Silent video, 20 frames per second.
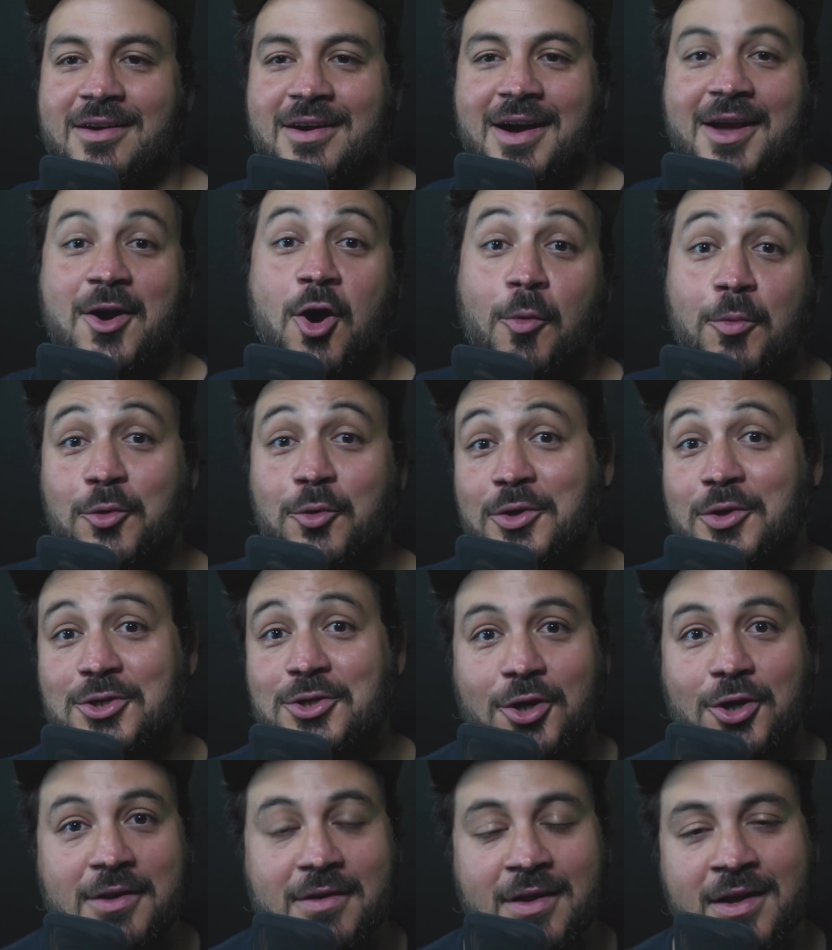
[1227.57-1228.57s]
hope you
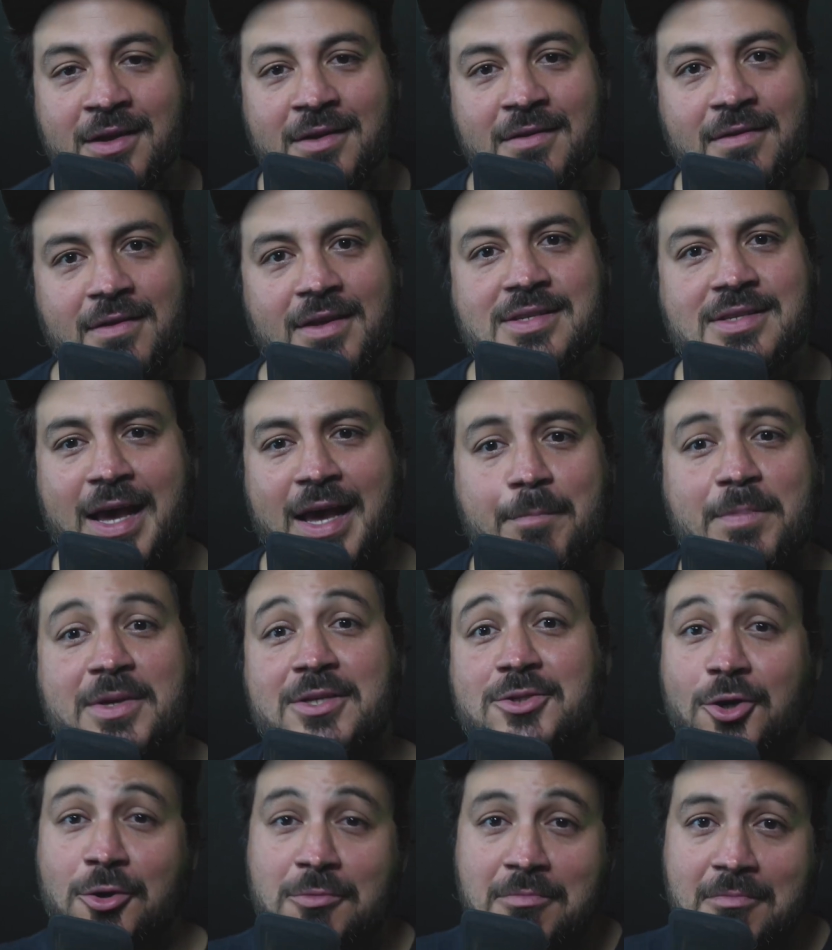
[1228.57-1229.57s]
enjoyed this
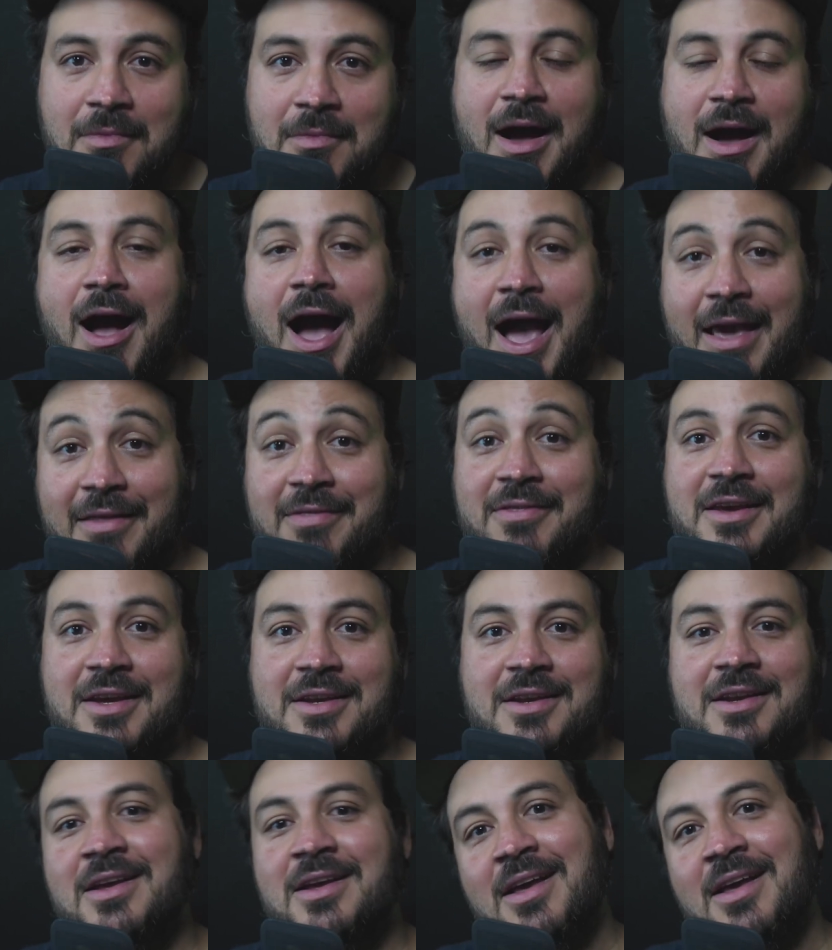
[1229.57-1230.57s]
episode. I
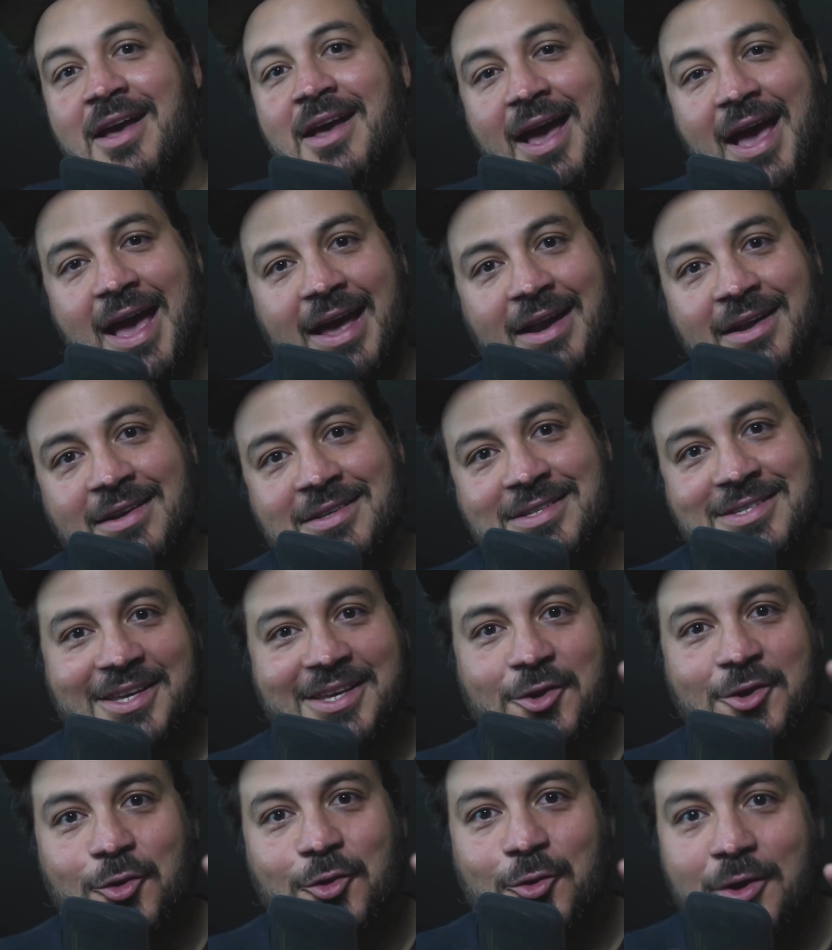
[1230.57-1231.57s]
did, and
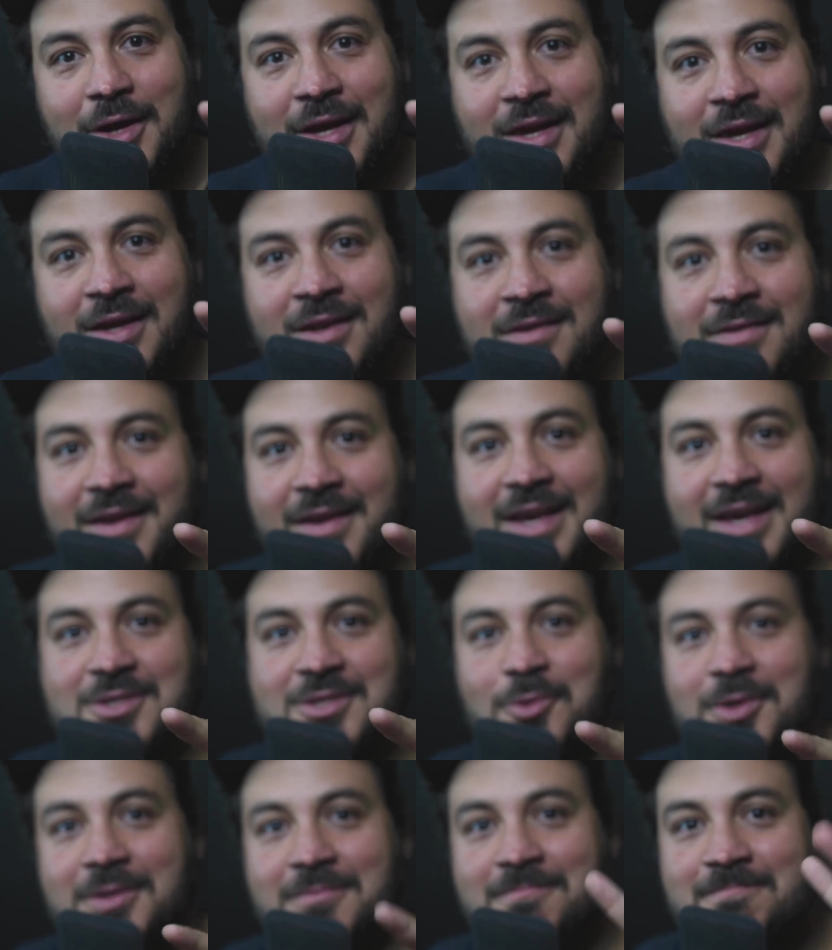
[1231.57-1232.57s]
see you in the next
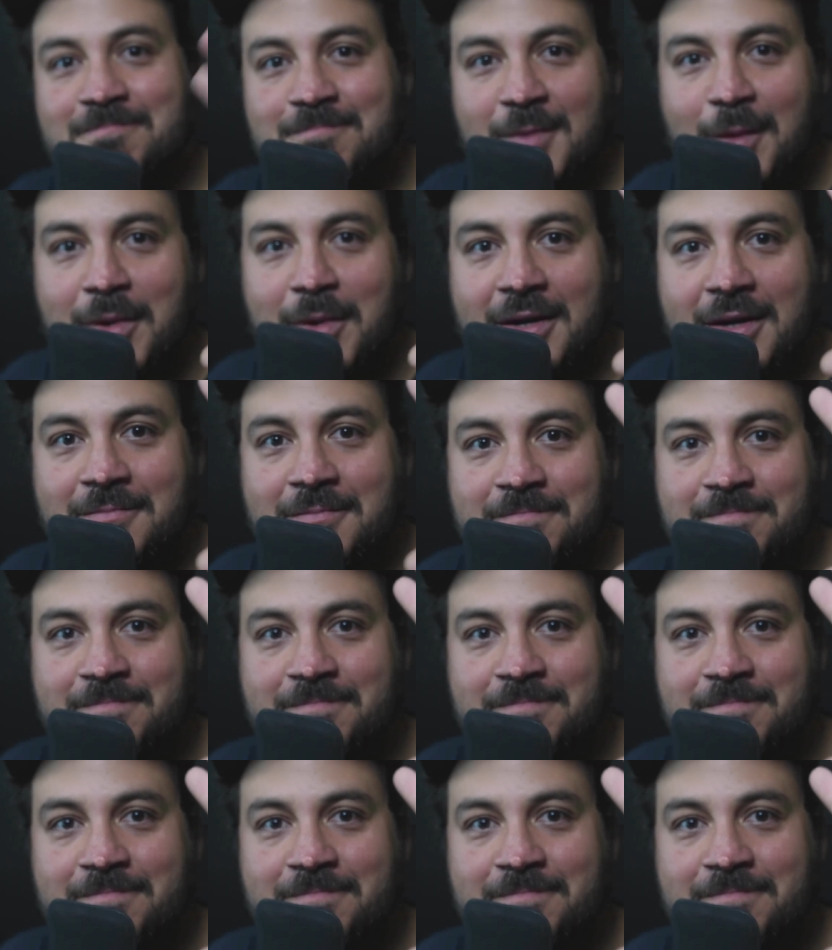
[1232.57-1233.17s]
one. Bye bye.